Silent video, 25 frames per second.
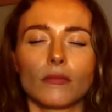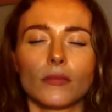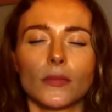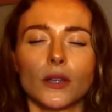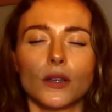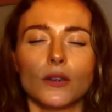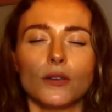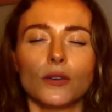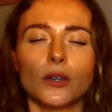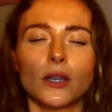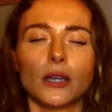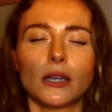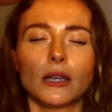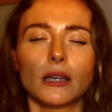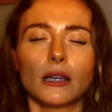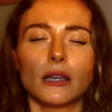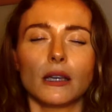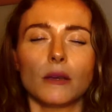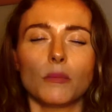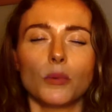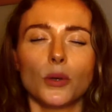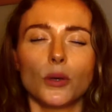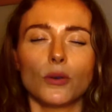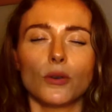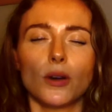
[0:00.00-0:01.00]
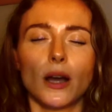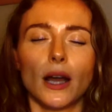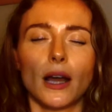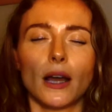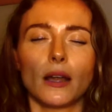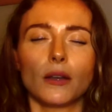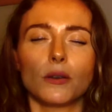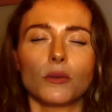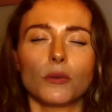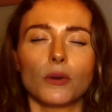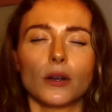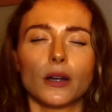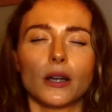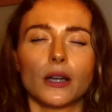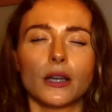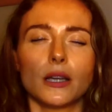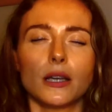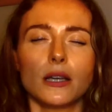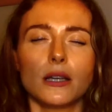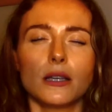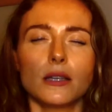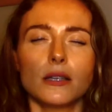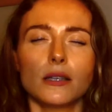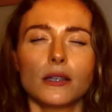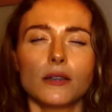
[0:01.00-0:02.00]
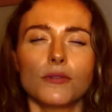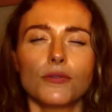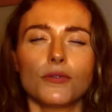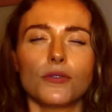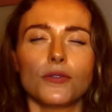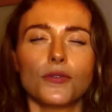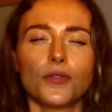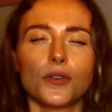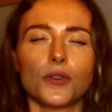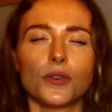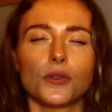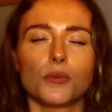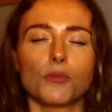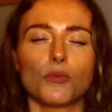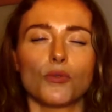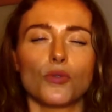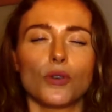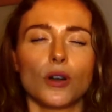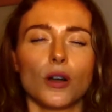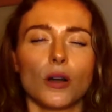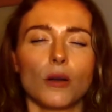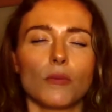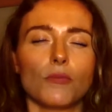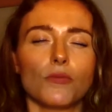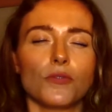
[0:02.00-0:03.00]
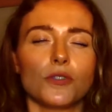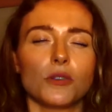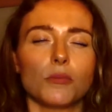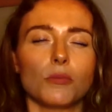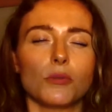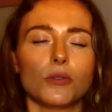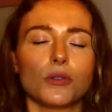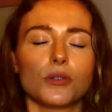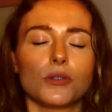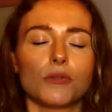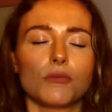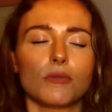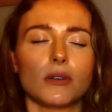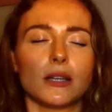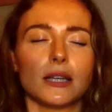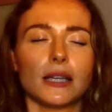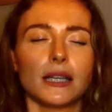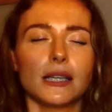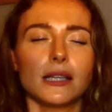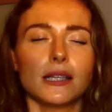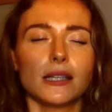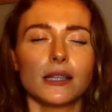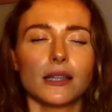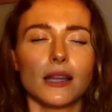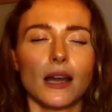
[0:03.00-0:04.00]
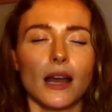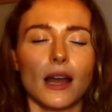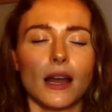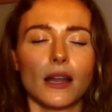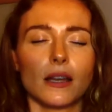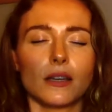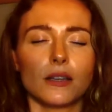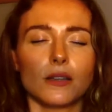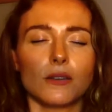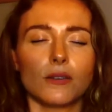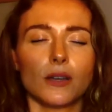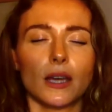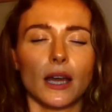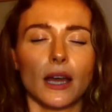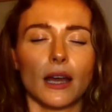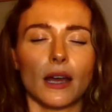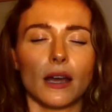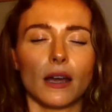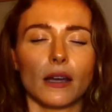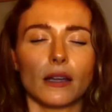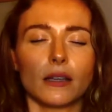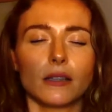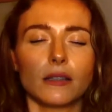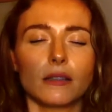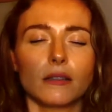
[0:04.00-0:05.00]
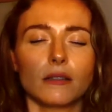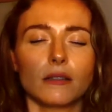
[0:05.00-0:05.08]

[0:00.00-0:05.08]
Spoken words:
You can keep your hand where it is. If it feels more comfortable to release the hand, you can.